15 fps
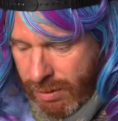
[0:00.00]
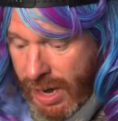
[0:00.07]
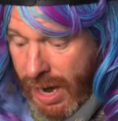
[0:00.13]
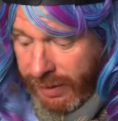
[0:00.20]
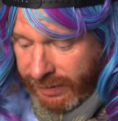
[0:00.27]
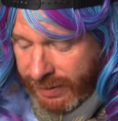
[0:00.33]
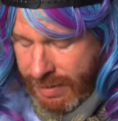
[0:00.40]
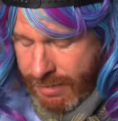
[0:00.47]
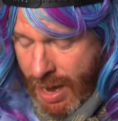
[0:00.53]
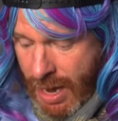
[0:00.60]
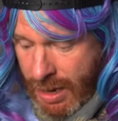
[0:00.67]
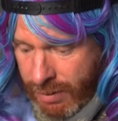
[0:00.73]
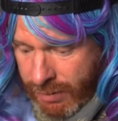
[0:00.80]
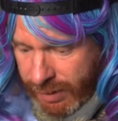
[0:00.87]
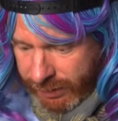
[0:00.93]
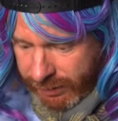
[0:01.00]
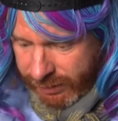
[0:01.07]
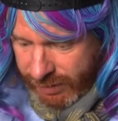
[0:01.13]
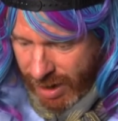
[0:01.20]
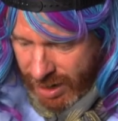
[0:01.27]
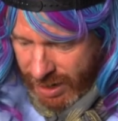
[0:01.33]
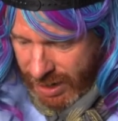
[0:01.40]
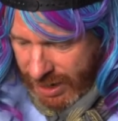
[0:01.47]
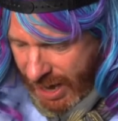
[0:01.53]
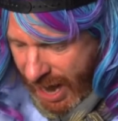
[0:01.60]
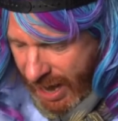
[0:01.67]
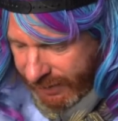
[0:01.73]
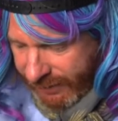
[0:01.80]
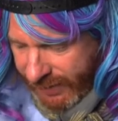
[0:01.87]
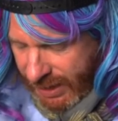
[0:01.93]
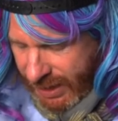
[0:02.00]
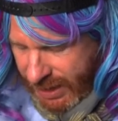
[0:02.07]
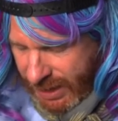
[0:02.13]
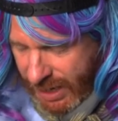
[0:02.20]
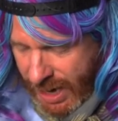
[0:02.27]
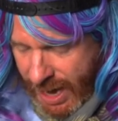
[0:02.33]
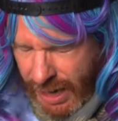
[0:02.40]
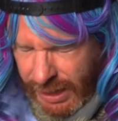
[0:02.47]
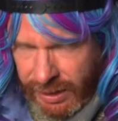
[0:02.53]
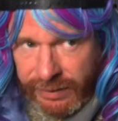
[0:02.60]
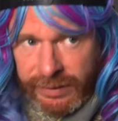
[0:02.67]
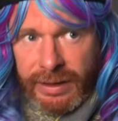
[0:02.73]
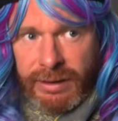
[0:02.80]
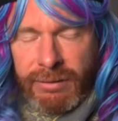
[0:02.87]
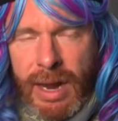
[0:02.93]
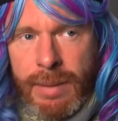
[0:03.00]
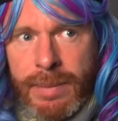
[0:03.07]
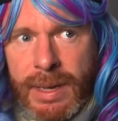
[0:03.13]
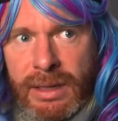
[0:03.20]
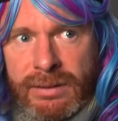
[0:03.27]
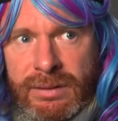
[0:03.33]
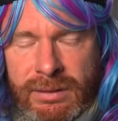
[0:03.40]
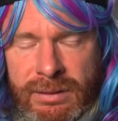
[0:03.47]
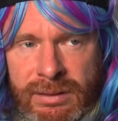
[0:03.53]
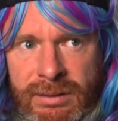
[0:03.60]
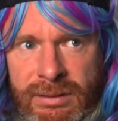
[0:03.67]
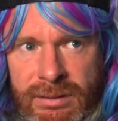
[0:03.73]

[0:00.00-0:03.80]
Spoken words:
I see men who are strong and confident, I just see rapists.